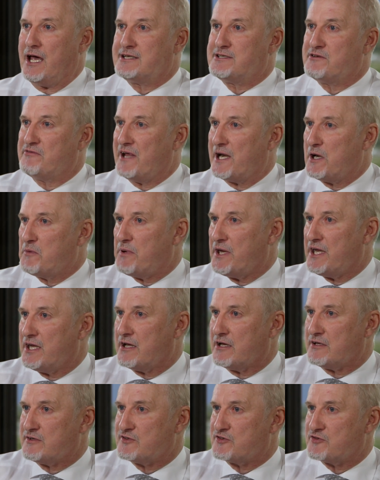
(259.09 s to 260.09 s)
a developing
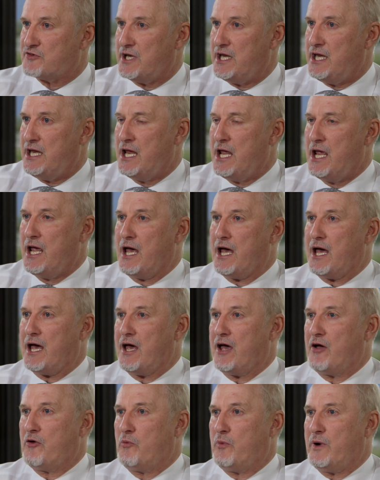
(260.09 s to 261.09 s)
country
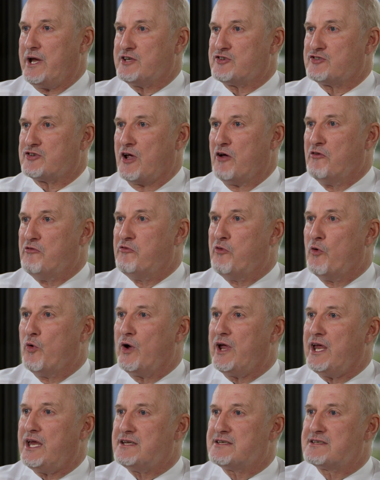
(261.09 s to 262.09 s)
uh, which
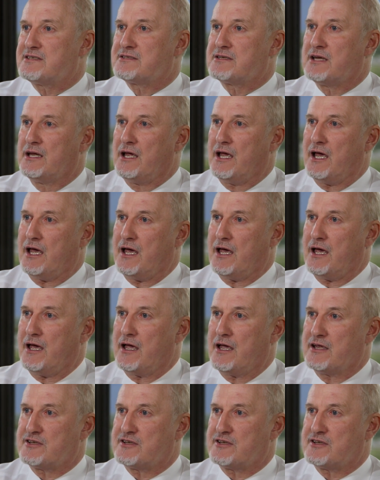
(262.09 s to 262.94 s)
avoids uh,